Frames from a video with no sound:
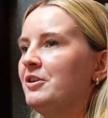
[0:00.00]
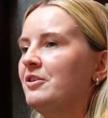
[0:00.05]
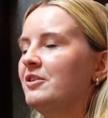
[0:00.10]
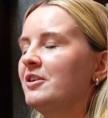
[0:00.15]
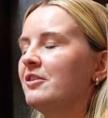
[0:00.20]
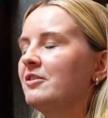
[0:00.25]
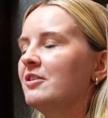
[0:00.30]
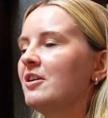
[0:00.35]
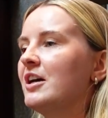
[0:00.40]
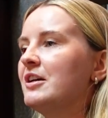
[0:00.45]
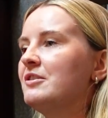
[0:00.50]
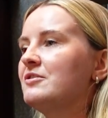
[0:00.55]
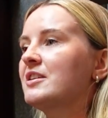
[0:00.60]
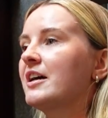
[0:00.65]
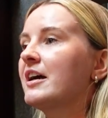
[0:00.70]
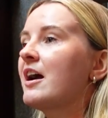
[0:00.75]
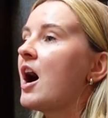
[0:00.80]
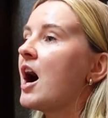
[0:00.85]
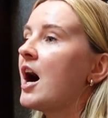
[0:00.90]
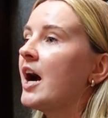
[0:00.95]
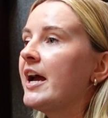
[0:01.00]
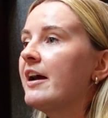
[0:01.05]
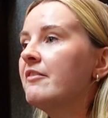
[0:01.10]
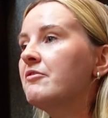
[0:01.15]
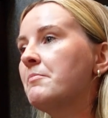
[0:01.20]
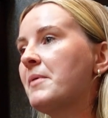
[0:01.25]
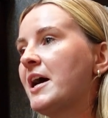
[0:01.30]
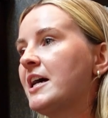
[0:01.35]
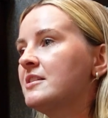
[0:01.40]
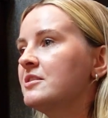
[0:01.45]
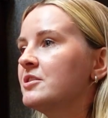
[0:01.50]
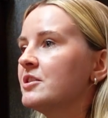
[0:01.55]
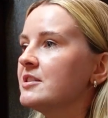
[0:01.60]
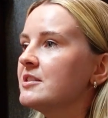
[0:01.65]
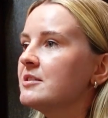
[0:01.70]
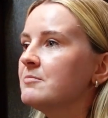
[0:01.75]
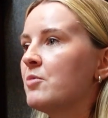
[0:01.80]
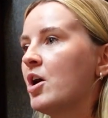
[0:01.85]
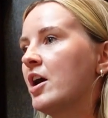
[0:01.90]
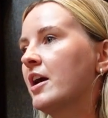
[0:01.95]
You know, the guy who's like, I have a master's
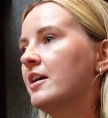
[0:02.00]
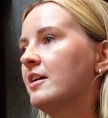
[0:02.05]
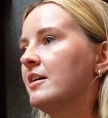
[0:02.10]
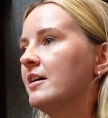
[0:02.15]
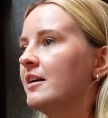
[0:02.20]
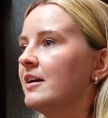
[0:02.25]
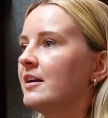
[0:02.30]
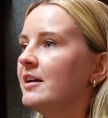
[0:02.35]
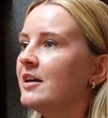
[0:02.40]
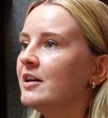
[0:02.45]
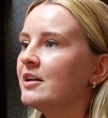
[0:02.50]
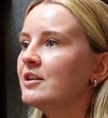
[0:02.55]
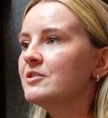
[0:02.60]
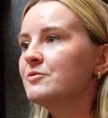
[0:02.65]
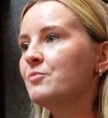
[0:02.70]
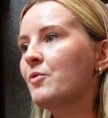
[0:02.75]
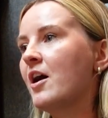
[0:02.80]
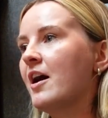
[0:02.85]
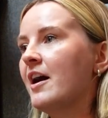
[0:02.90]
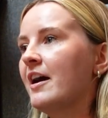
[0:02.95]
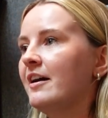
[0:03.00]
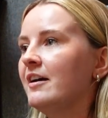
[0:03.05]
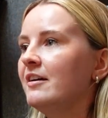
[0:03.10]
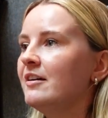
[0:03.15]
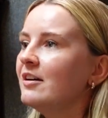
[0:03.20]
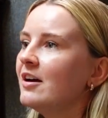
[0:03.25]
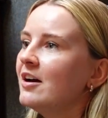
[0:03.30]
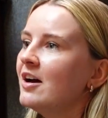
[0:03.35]
in marketing and here's why